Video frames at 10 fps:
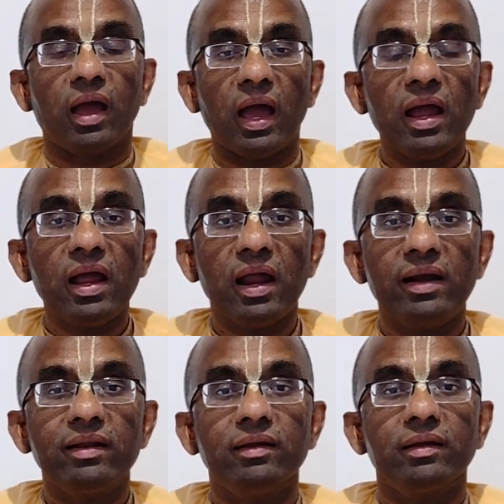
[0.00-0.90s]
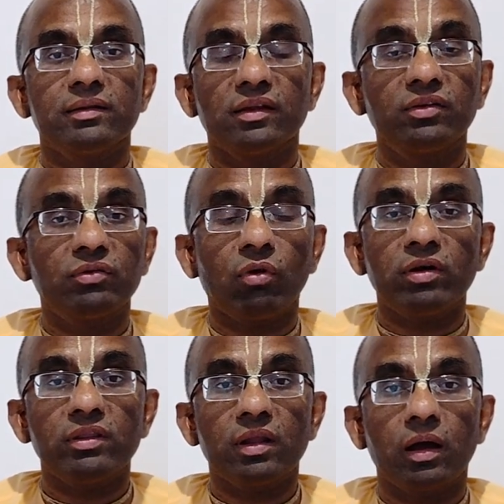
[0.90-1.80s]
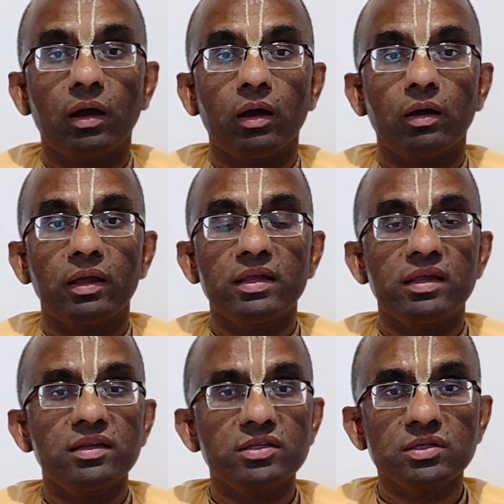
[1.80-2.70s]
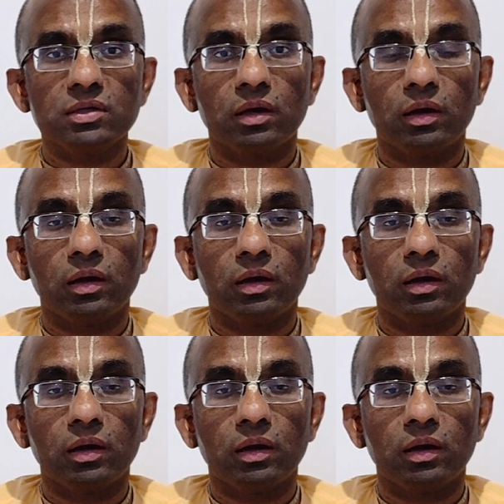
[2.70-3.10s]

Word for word: And this is what uh, is